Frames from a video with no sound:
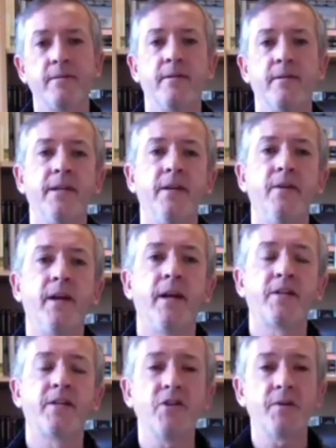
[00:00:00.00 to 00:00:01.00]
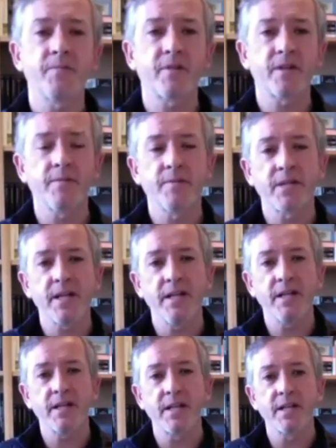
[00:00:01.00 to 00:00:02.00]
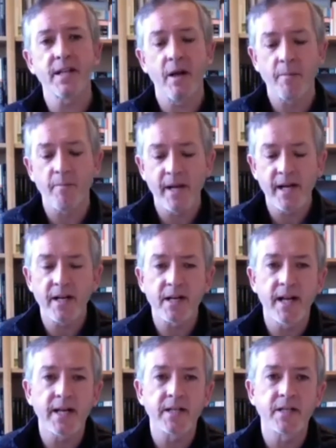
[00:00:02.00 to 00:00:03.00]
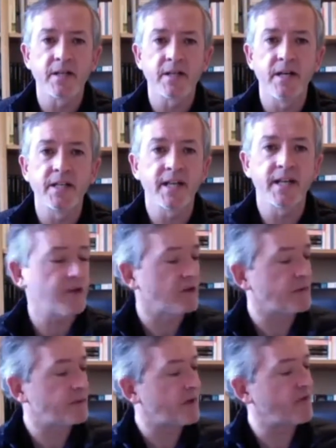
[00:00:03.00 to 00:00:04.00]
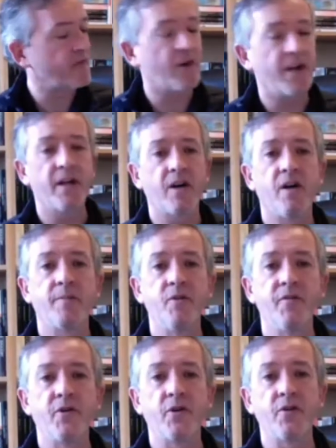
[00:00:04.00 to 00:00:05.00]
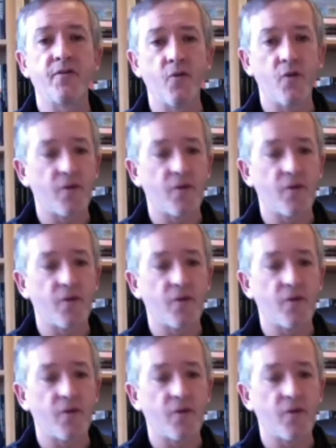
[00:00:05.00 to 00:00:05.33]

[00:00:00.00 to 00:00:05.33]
you know, and so you can sometimes take these things out and make little exercises out of them. You know, if you find it hard moving on your fourth